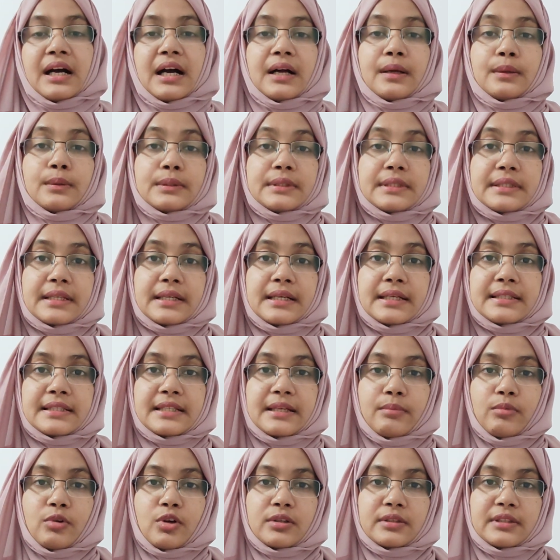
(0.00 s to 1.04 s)
I'll discuss
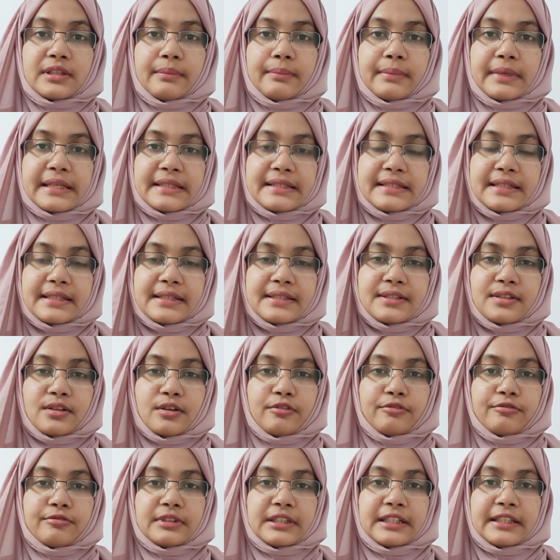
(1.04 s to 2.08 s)
about the basics
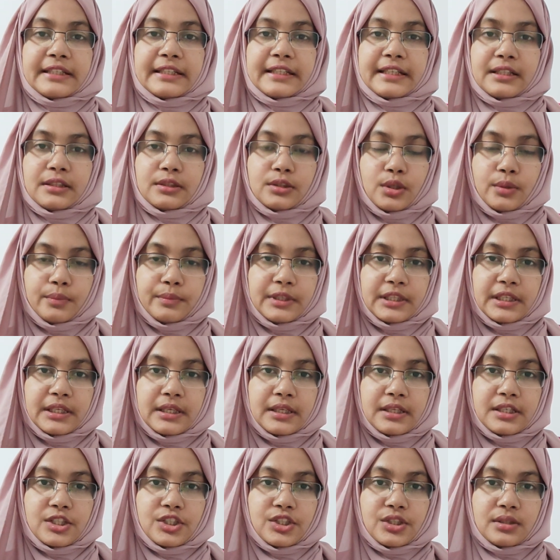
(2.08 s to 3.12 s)
of clinical
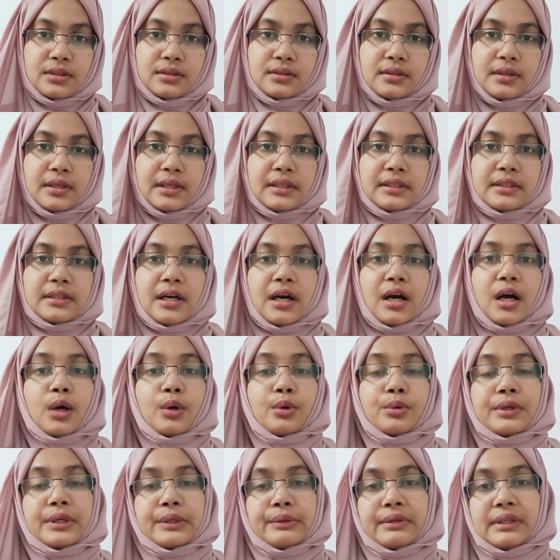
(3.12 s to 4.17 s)
communication and
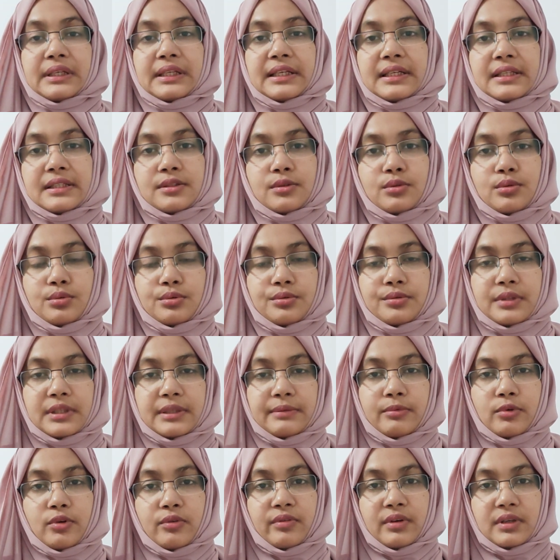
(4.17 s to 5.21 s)
how you will get good
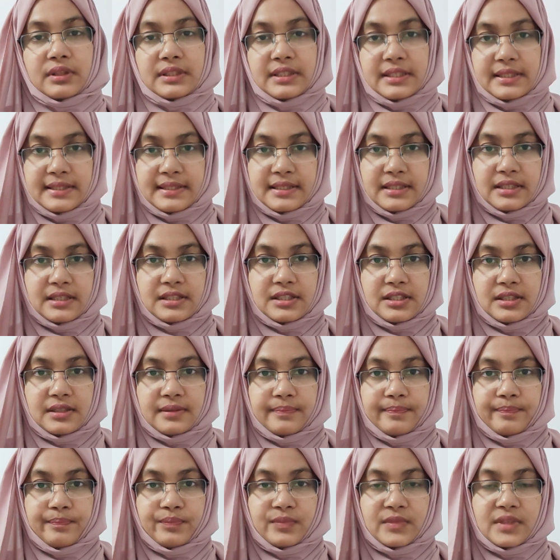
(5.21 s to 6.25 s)
grip over this
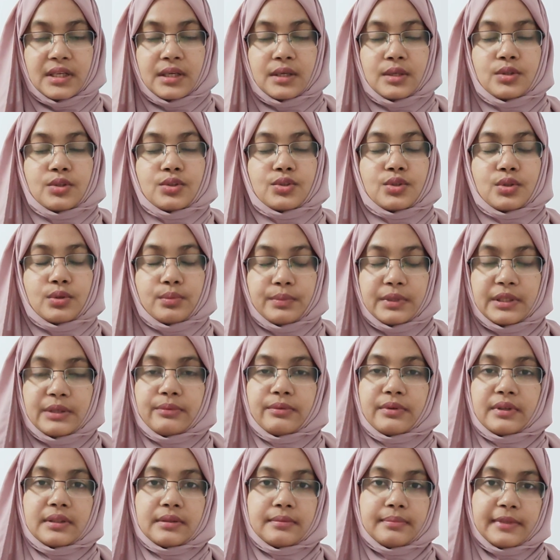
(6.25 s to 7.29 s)
session. So be
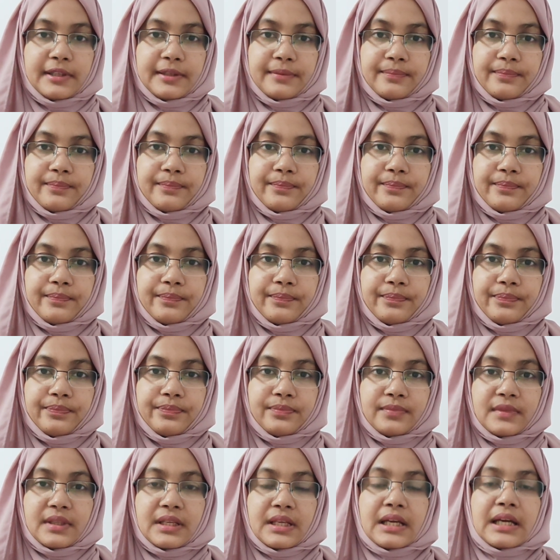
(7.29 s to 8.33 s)
with me.
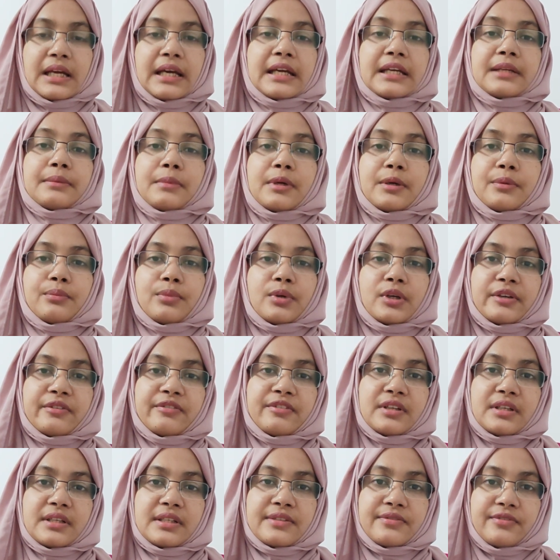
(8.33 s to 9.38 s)
In my
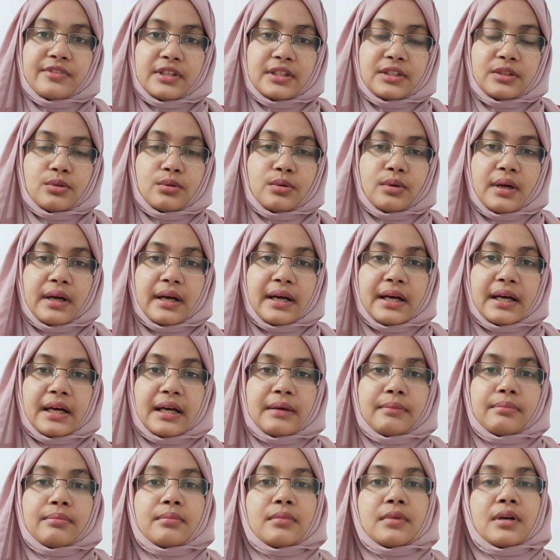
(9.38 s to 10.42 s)
previous video, I
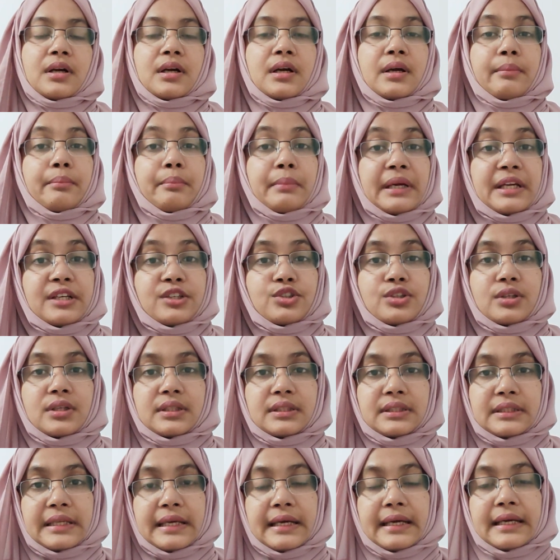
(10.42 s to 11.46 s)
have
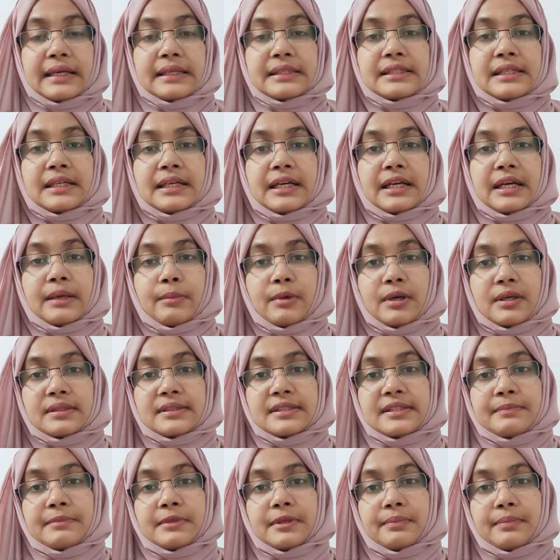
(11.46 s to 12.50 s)
mentioned that
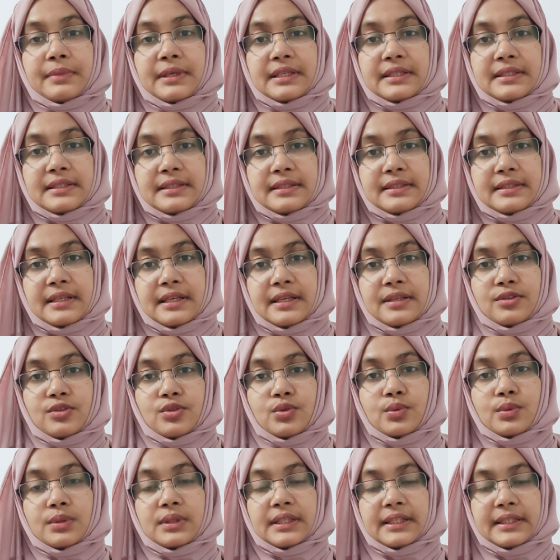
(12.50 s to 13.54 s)
MRCP Paces has
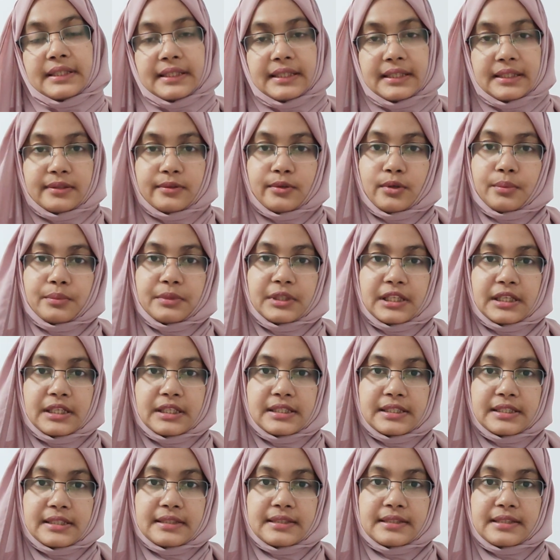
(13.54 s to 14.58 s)
two clinical
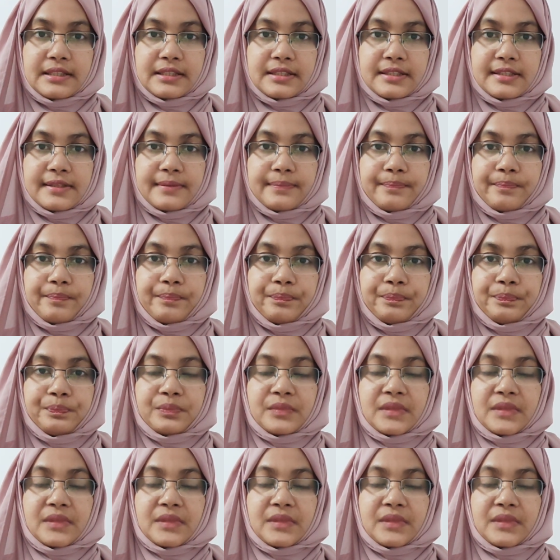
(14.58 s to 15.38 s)
communication stations,